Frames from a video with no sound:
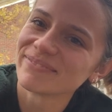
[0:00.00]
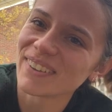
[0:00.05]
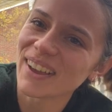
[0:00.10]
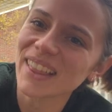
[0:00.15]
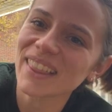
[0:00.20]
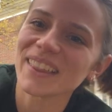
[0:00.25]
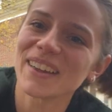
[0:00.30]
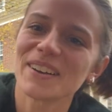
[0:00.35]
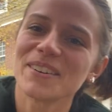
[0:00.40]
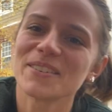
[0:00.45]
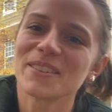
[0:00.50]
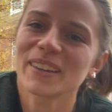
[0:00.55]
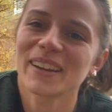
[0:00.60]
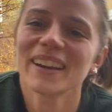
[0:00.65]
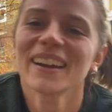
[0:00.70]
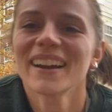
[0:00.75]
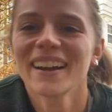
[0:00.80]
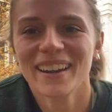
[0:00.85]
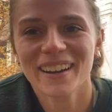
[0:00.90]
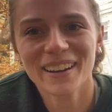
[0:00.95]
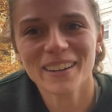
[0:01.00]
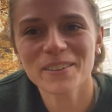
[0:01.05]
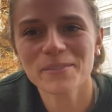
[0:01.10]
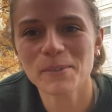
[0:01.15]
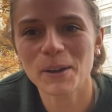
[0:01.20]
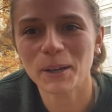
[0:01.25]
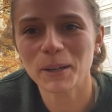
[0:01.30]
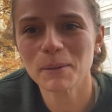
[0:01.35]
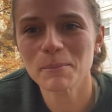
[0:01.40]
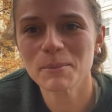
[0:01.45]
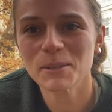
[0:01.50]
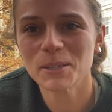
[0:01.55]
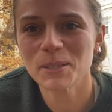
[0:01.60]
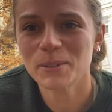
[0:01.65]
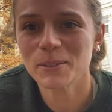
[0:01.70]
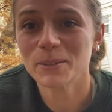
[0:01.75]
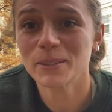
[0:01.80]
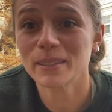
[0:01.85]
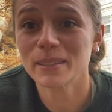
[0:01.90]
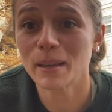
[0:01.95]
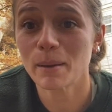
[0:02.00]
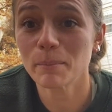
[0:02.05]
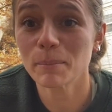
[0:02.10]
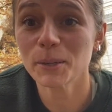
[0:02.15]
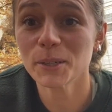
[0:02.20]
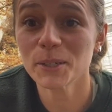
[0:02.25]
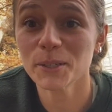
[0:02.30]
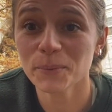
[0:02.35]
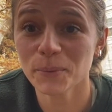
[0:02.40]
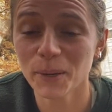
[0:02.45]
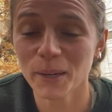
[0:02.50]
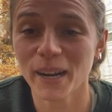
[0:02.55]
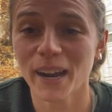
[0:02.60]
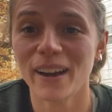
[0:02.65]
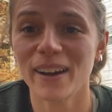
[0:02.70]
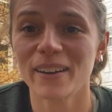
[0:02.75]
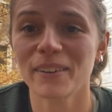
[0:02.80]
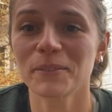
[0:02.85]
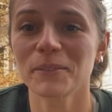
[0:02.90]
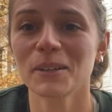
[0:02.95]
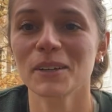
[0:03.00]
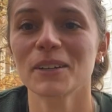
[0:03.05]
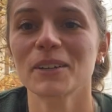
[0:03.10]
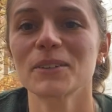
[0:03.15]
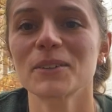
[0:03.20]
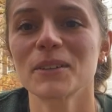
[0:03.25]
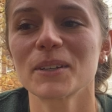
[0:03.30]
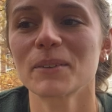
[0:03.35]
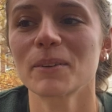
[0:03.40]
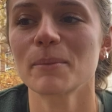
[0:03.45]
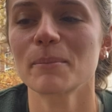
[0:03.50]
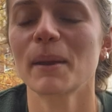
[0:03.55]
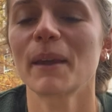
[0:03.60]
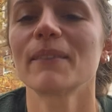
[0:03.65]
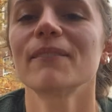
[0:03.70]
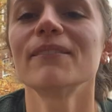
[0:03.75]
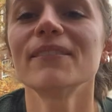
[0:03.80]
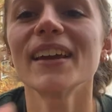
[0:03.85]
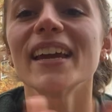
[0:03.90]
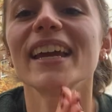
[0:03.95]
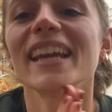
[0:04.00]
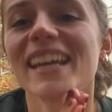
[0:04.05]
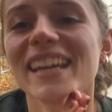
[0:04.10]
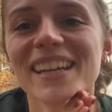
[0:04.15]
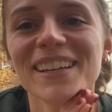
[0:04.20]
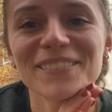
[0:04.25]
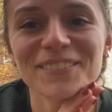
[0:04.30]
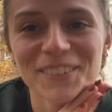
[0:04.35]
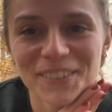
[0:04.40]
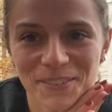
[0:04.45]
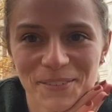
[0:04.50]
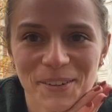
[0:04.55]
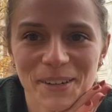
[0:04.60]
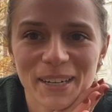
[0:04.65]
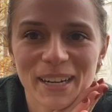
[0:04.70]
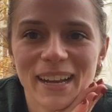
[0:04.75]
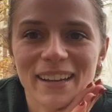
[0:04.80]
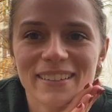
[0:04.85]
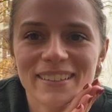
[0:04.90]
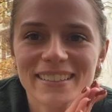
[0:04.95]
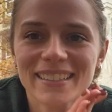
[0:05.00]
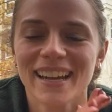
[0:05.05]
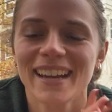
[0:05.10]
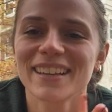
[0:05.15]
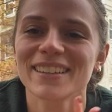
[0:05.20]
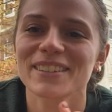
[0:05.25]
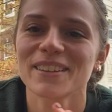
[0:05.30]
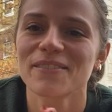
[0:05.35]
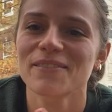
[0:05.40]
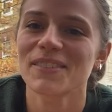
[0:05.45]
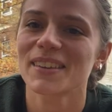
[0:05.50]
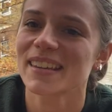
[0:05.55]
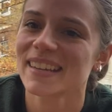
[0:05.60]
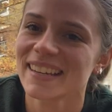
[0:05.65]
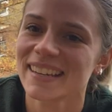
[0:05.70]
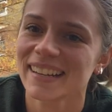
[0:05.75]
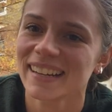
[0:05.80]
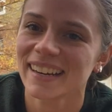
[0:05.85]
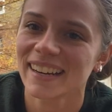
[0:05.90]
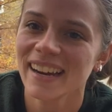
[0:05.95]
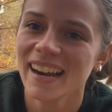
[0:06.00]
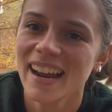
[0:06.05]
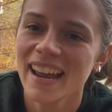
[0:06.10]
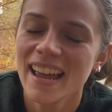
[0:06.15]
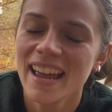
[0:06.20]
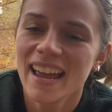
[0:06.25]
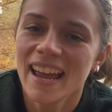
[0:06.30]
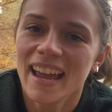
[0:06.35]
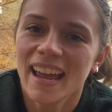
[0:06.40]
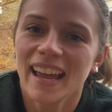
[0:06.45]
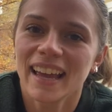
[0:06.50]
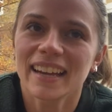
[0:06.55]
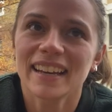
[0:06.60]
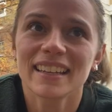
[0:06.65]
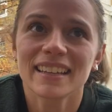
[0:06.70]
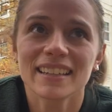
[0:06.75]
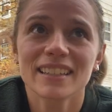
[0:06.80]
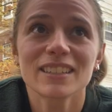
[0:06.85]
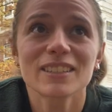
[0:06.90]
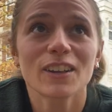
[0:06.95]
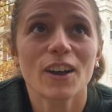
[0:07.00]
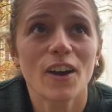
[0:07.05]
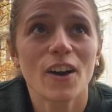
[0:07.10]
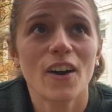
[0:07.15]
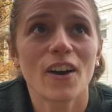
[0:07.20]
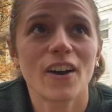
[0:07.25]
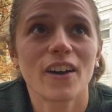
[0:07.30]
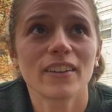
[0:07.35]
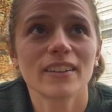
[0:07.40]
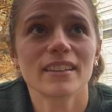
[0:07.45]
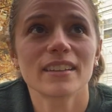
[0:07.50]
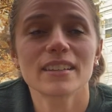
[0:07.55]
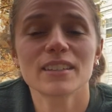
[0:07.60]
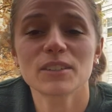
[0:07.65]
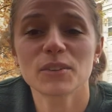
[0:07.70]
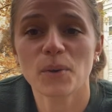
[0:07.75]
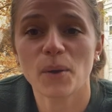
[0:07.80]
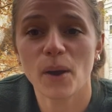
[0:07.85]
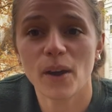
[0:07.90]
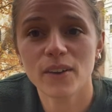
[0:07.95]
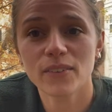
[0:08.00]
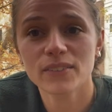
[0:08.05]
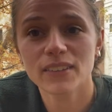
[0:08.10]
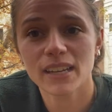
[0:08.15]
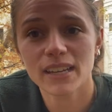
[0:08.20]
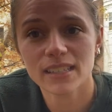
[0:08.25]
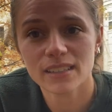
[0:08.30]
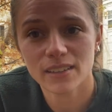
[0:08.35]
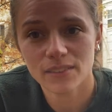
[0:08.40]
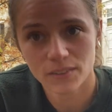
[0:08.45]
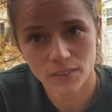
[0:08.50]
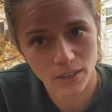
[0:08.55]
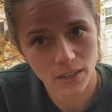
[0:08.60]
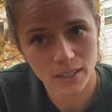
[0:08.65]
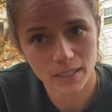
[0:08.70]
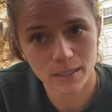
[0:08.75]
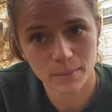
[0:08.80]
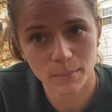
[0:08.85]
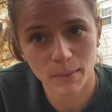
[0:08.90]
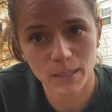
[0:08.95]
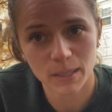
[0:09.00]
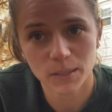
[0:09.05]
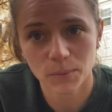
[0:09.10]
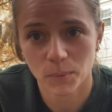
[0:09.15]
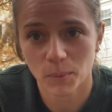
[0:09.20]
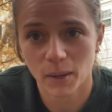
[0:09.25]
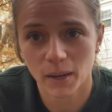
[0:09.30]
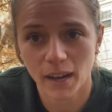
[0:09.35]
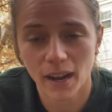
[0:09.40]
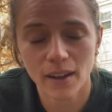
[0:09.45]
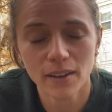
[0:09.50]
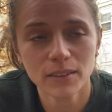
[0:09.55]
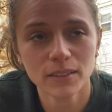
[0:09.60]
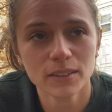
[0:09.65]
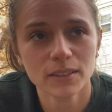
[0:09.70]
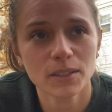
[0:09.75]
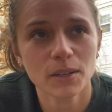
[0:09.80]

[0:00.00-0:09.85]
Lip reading: Hello there and welcome to December's workout. We are doing one of my favorite workout styles of the year and it is called the 12 Days of Christmas workout.